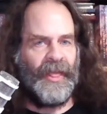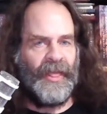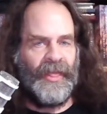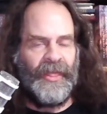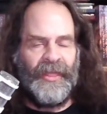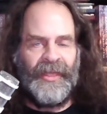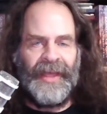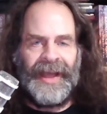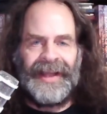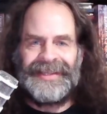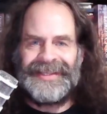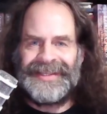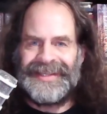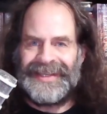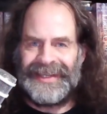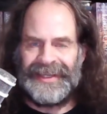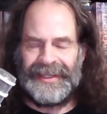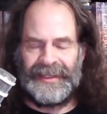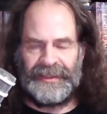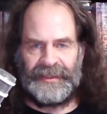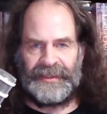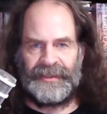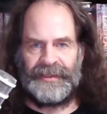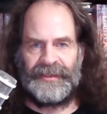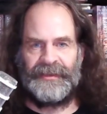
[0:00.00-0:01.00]
That's
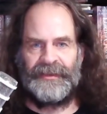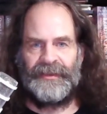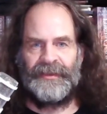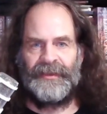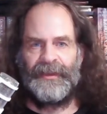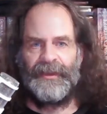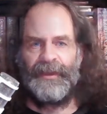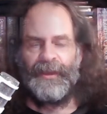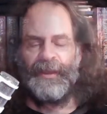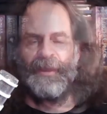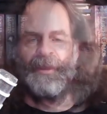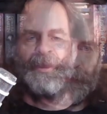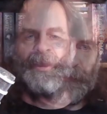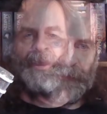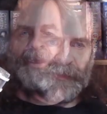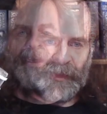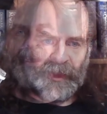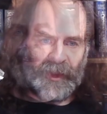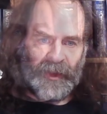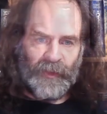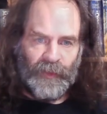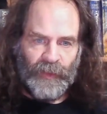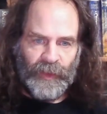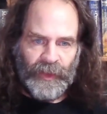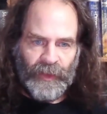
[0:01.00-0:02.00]
it.
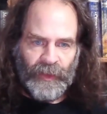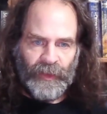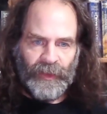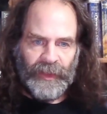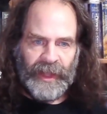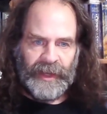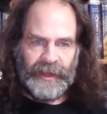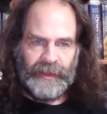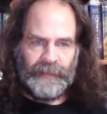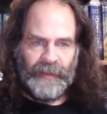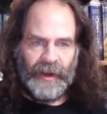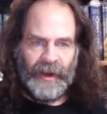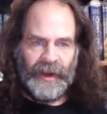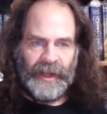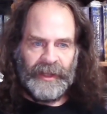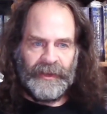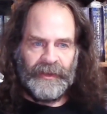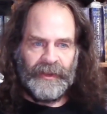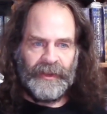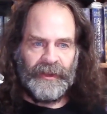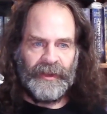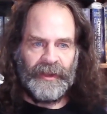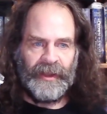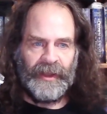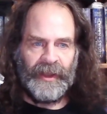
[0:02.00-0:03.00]
With all that in mind,